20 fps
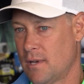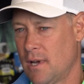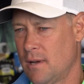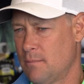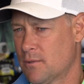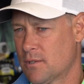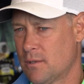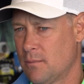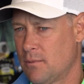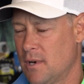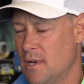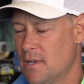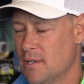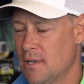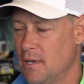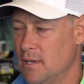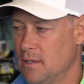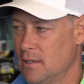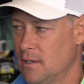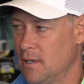guys. I'm surprised
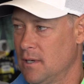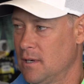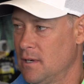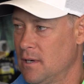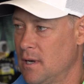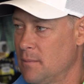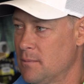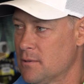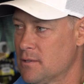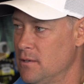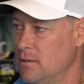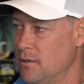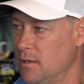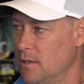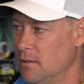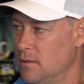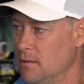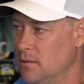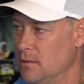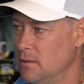they didn't get an
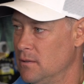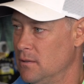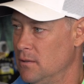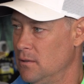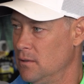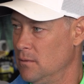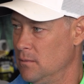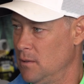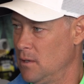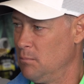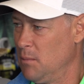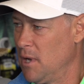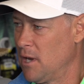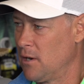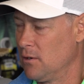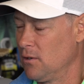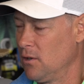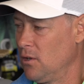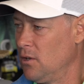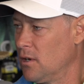opportunity or a, a
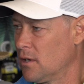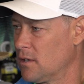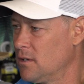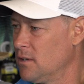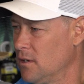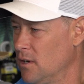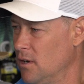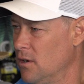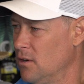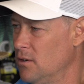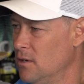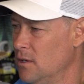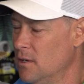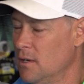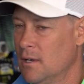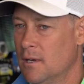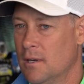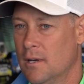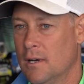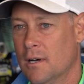better look, you know.
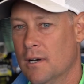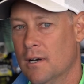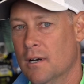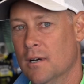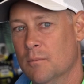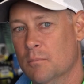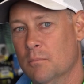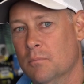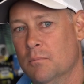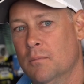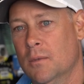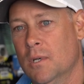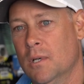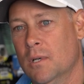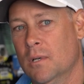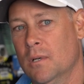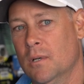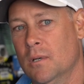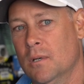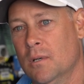Um,
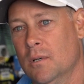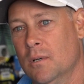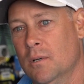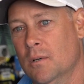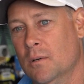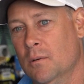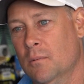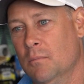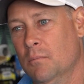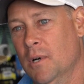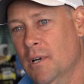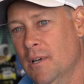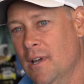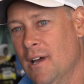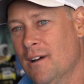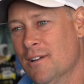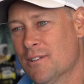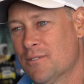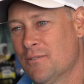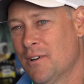but
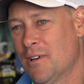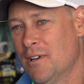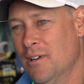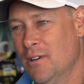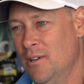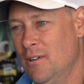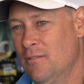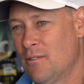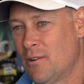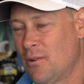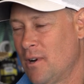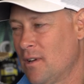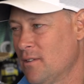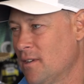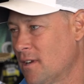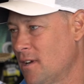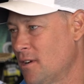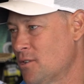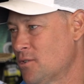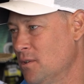yeah, it's funny. Even around
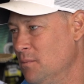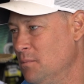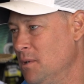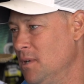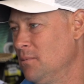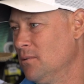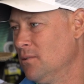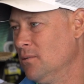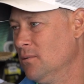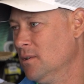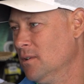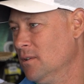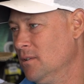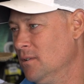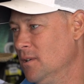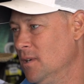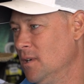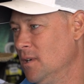the country, people will